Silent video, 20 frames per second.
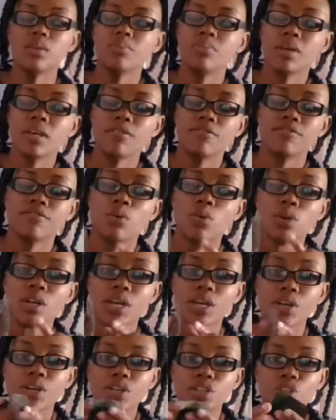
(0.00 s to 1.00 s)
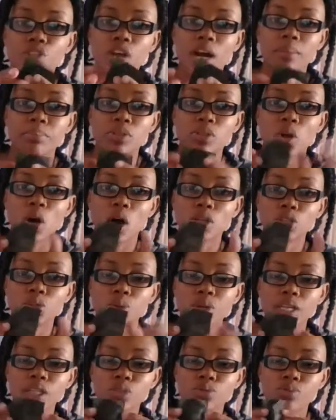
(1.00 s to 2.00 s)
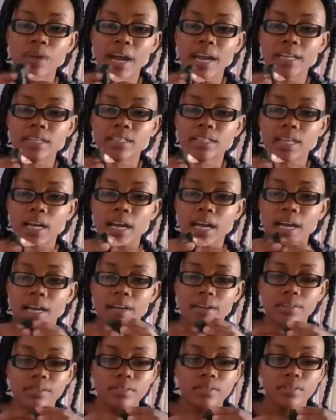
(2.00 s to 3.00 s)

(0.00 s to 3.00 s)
to be folding your straps onto its right side.